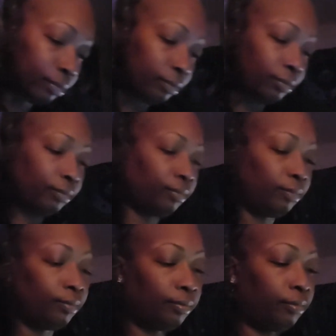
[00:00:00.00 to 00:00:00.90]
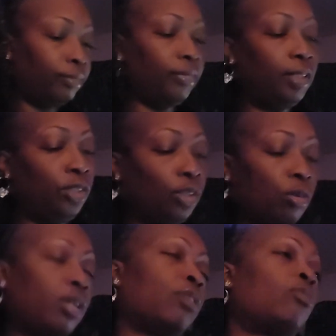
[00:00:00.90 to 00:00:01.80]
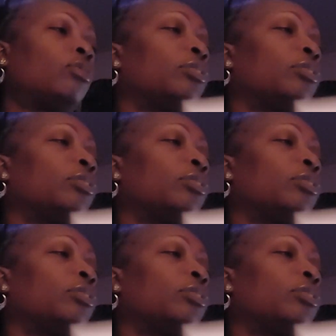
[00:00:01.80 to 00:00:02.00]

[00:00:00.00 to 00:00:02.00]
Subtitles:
And he's showing her going